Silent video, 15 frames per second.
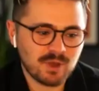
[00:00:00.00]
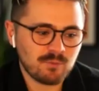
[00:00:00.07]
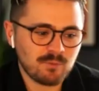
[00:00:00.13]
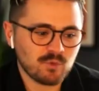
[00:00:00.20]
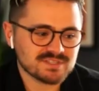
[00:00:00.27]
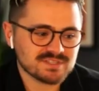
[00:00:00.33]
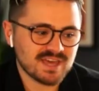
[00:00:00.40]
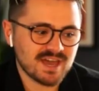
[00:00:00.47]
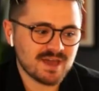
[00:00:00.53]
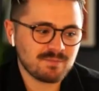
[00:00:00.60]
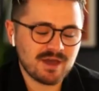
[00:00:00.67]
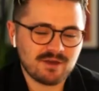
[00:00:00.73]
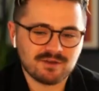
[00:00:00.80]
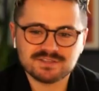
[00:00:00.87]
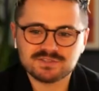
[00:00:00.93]
what's that
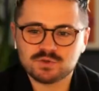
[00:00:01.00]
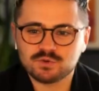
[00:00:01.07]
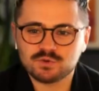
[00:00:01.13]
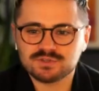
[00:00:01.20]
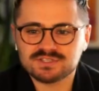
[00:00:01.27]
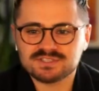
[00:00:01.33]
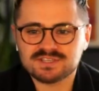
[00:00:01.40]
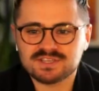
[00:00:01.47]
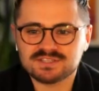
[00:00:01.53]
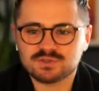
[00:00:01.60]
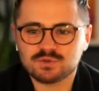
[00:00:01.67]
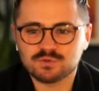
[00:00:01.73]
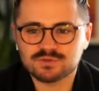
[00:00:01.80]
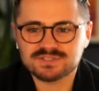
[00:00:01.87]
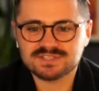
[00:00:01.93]
about? It's
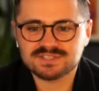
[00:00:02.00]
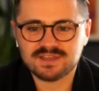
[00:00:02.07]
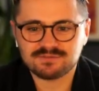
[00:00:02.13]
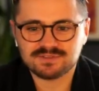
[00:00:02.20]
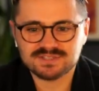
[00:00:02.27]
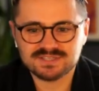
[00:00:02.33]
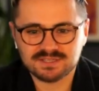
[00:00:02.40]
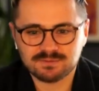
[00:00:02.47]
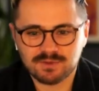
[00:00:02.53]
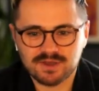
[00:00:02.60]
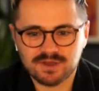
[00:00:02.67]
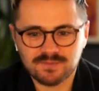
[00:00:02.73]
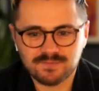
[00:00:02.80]
called Save the Cinema.